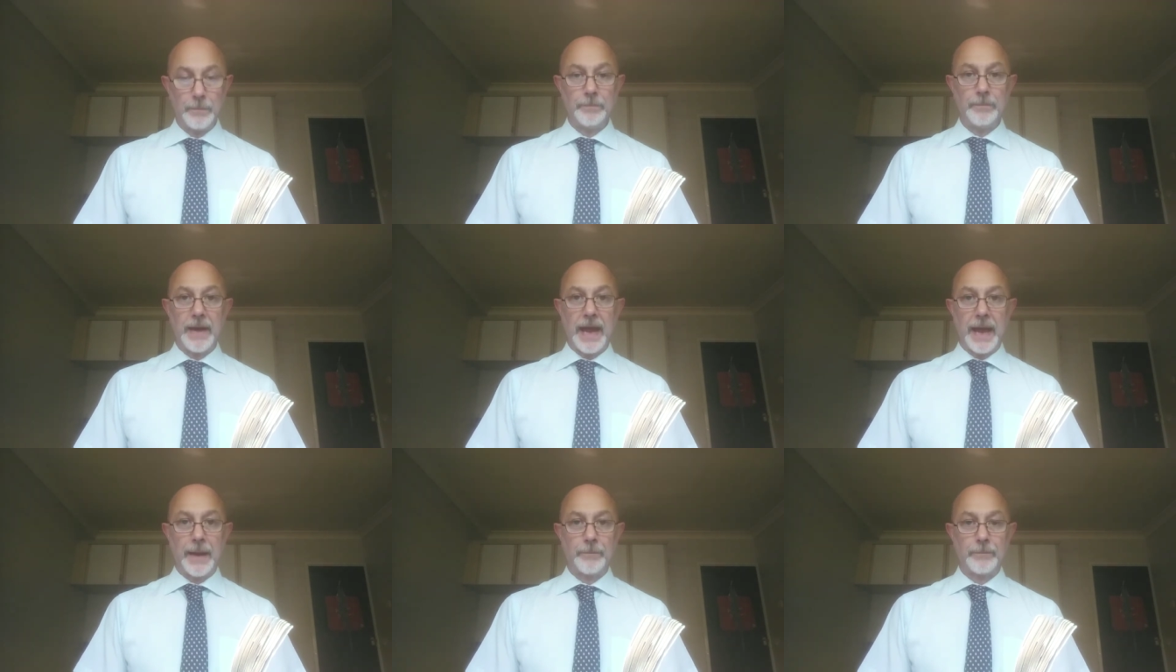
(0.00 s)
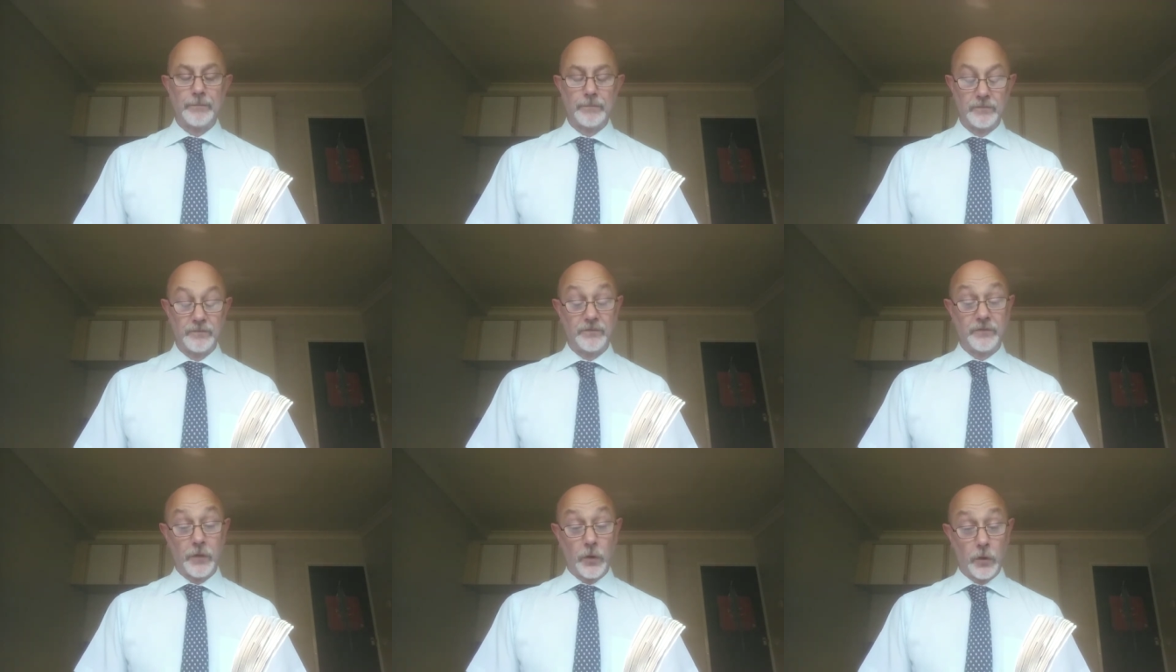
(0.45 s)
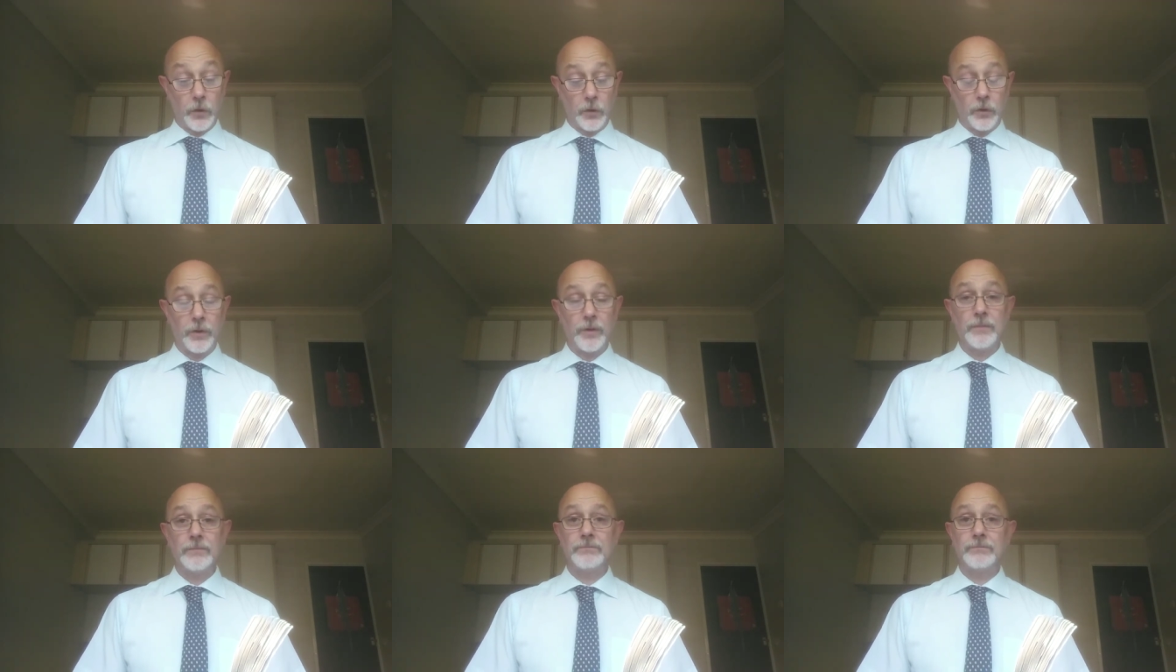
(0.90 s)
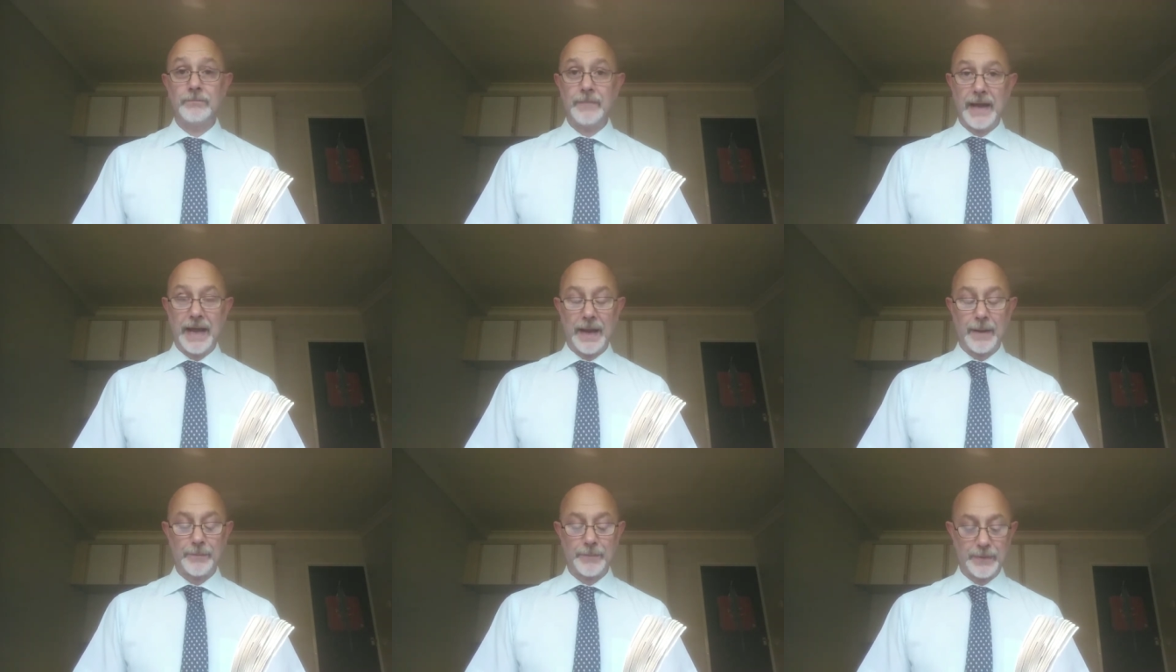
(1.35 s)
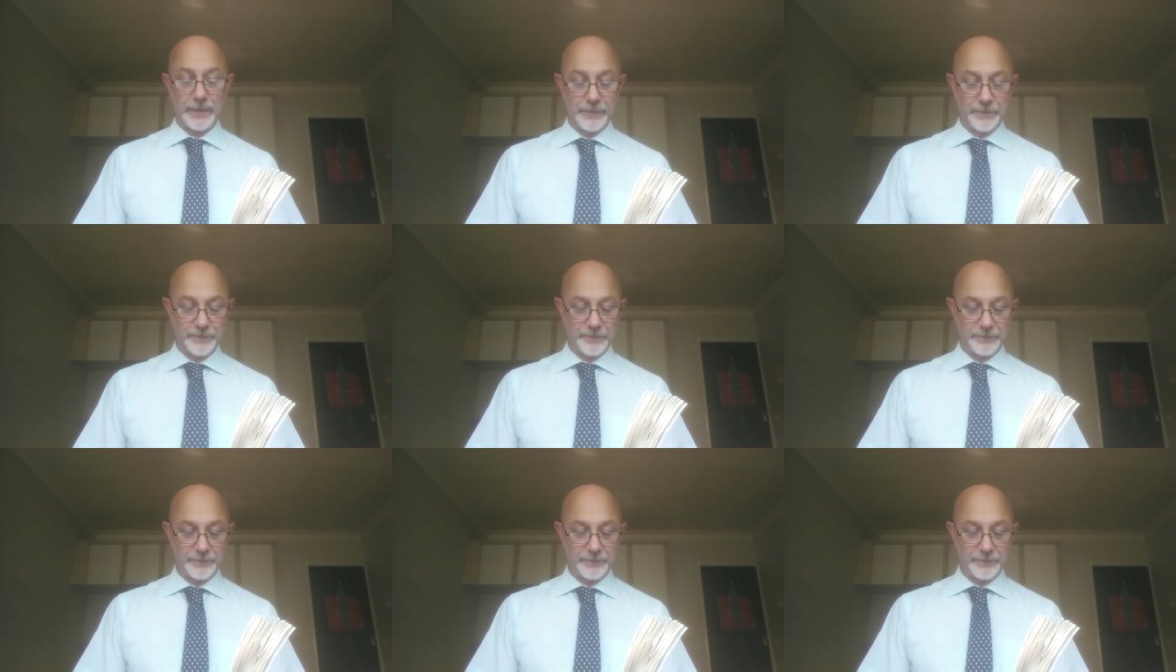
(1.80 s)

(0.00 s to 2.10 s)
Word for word: Map 4. Map.